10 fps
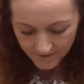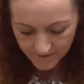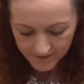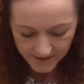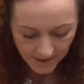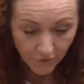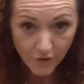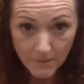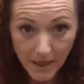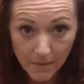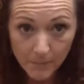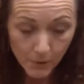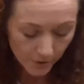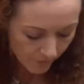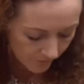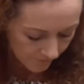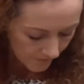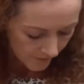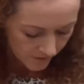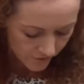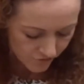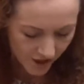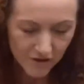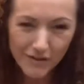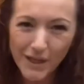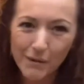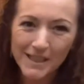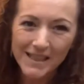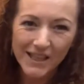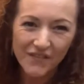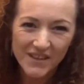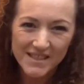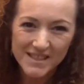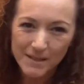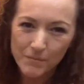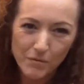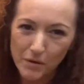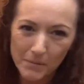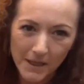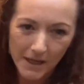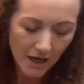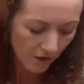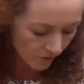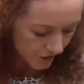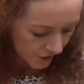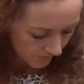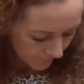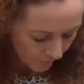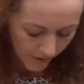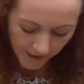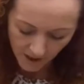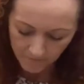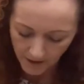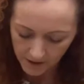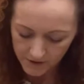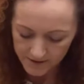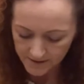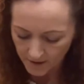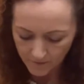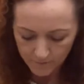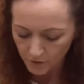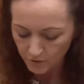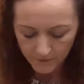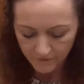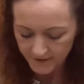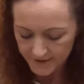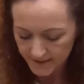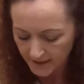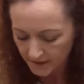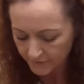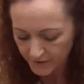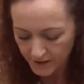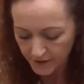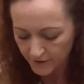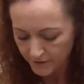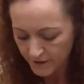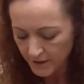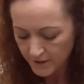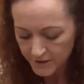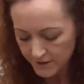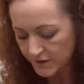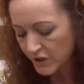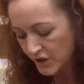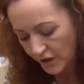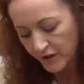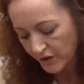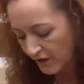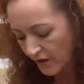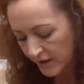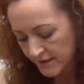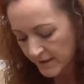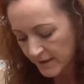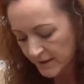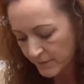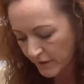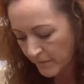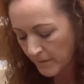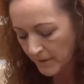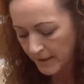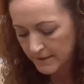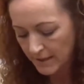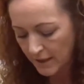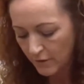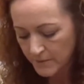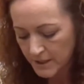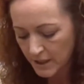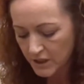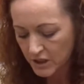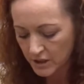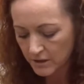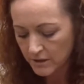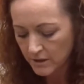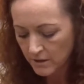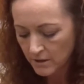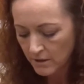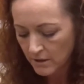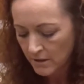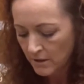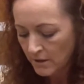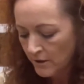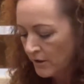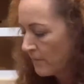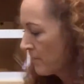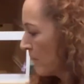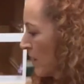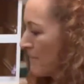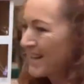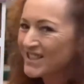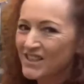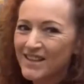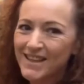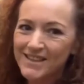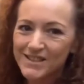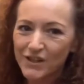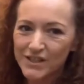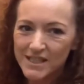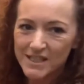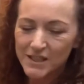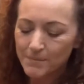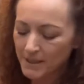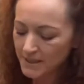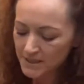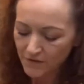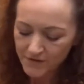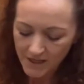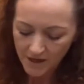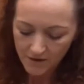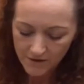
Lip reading: So now I've got my hemp oil. Generally I would leave this sit for probably an hour or two before I came back and used the hemp oil, but for the sake of the video, just to show you guys that this will give me my next layer of protection. Well, imagine that that's soaked into the piece. I've now